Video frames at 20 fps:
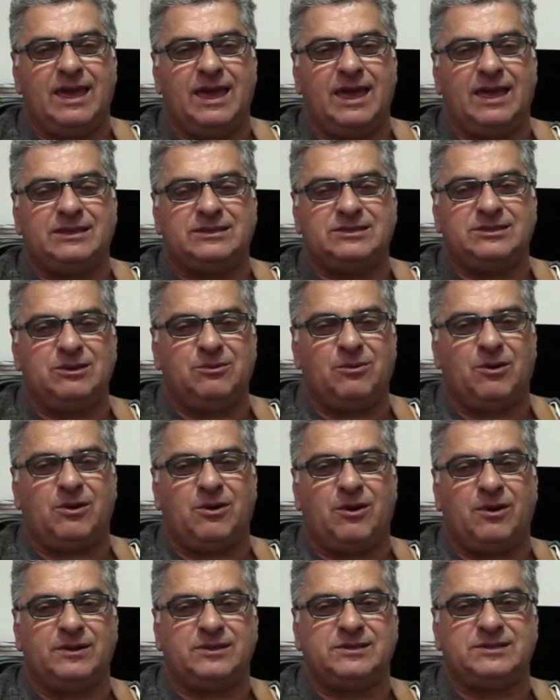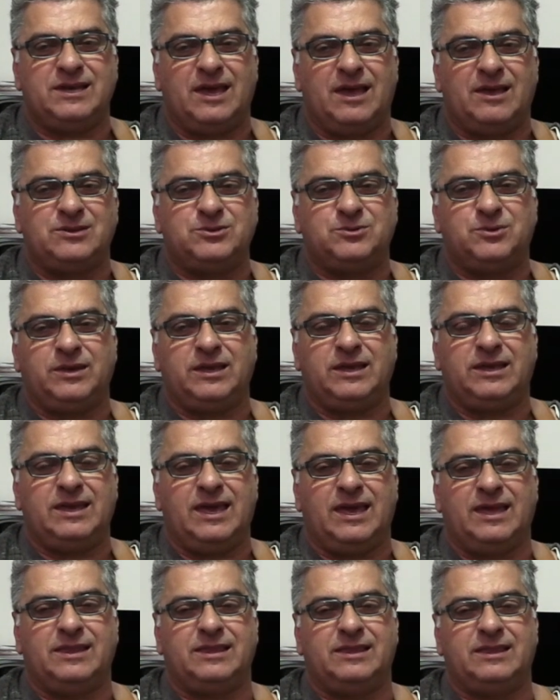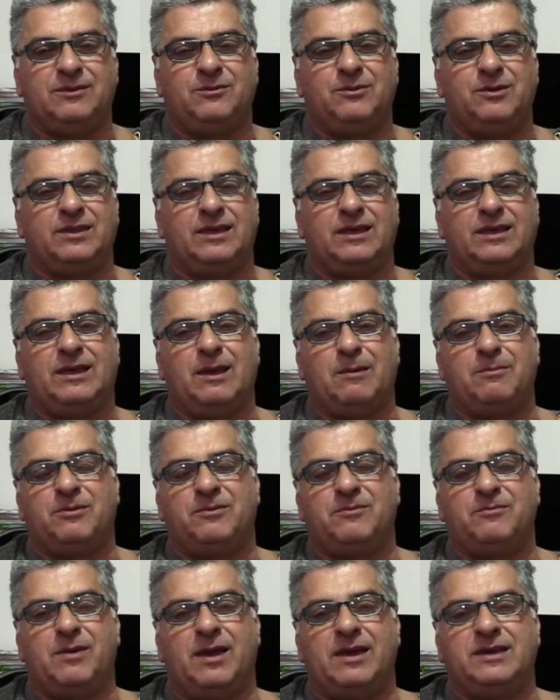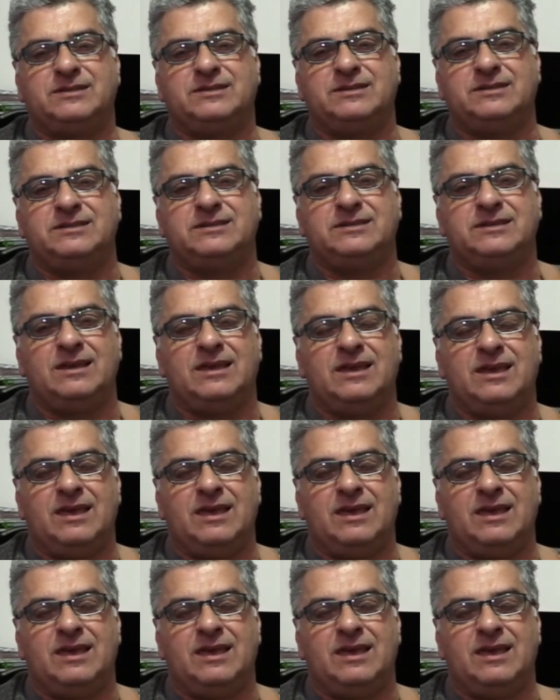and see what kind of sounds we can get with a couple of basses.